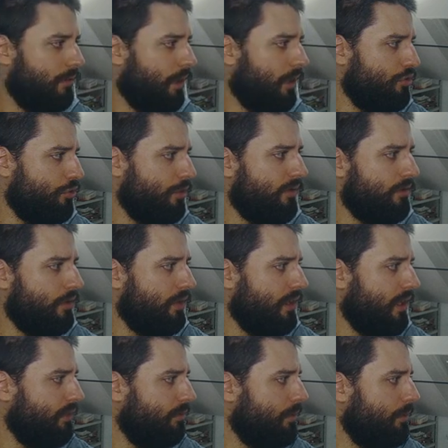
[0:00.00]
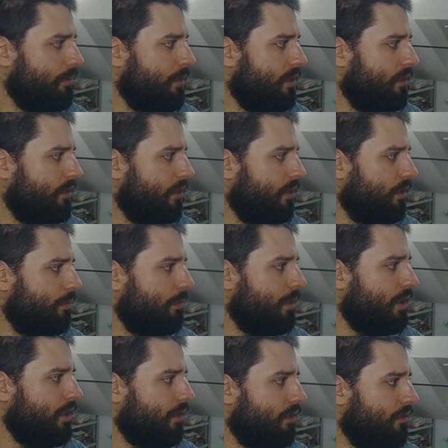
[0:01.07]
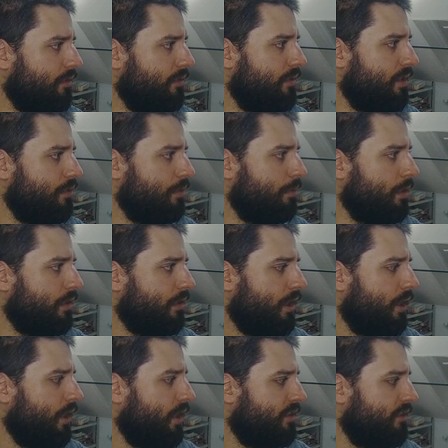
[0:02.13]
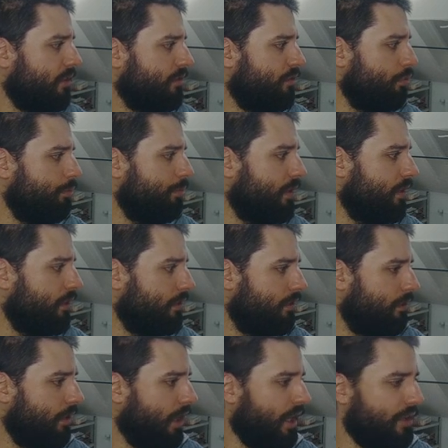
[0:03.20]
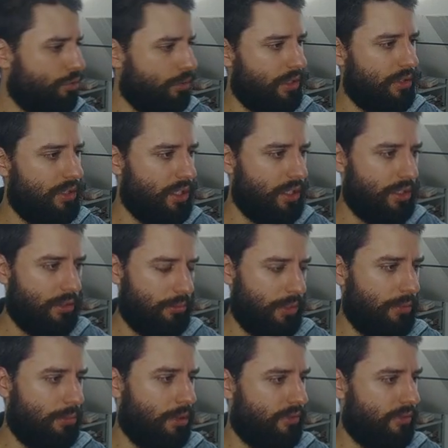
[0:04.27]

I should have done that maybe at, at the beginning of the video, but it's not super. Actually, the mini buffer